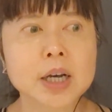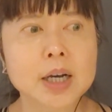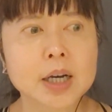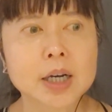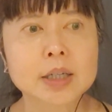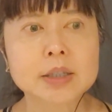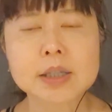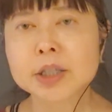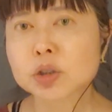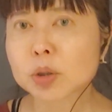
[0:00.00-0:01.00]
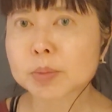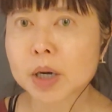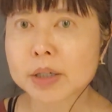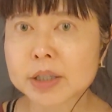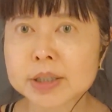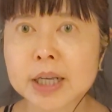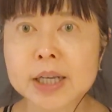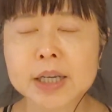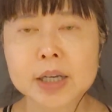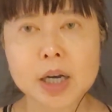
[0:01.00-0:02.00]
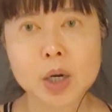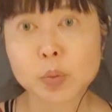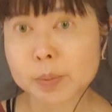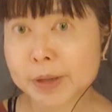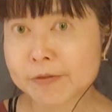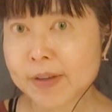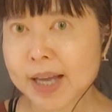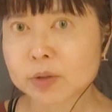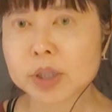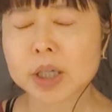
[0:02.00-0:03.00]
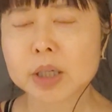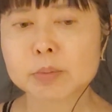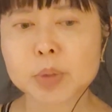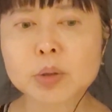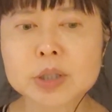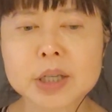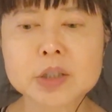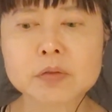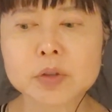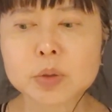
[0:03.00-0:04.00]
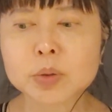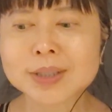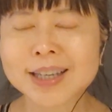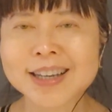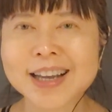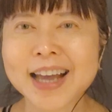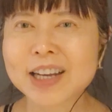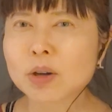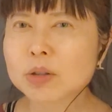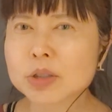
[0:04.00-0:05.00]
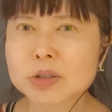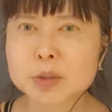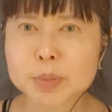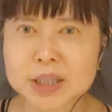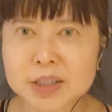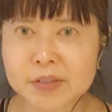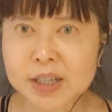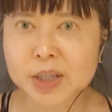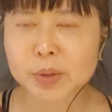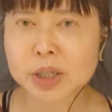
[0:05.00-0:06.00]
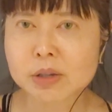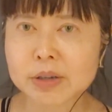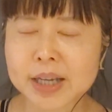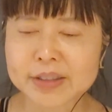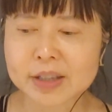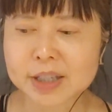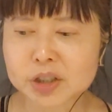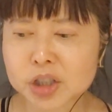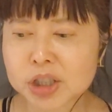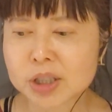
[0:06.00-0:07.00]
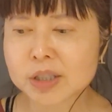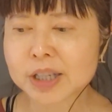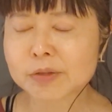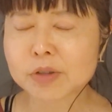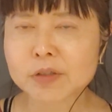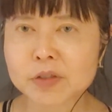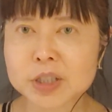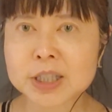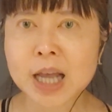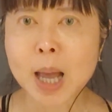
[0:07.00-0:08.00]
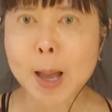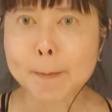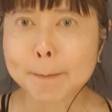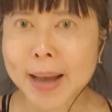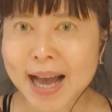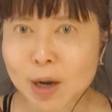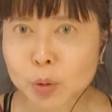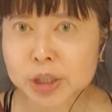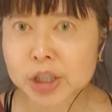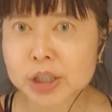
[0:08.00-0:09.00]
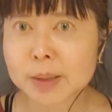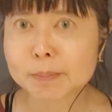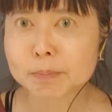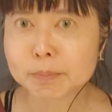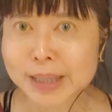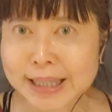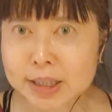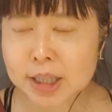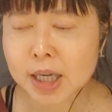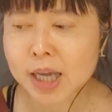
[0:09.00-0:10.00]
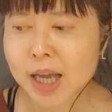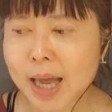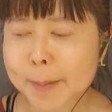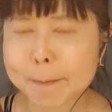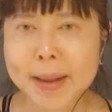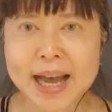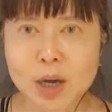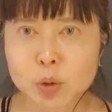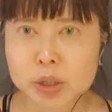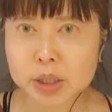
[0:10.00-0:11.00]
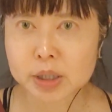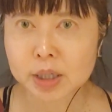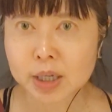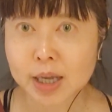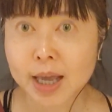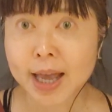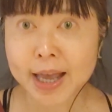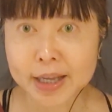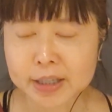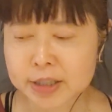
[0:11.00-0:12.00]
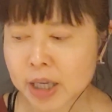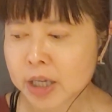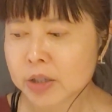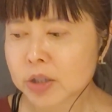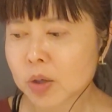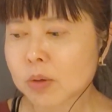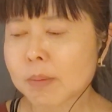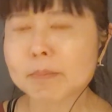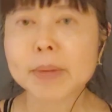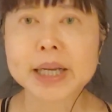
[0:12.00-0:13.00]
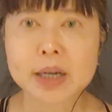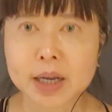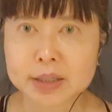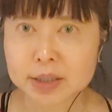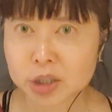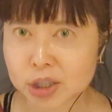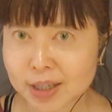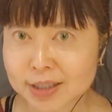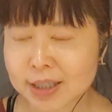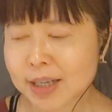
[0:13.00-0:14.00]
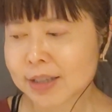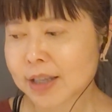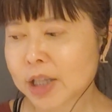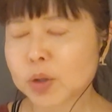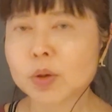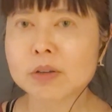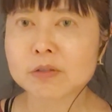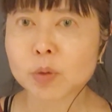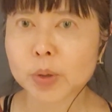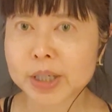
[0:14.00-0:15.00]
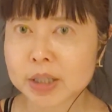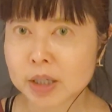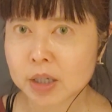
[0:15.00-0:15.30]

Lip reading: cholesterol products will be found in processed foods. And also specifically, when you look at the literature, they reference powdered meat and powdered eggs. So might I suggest that you avoid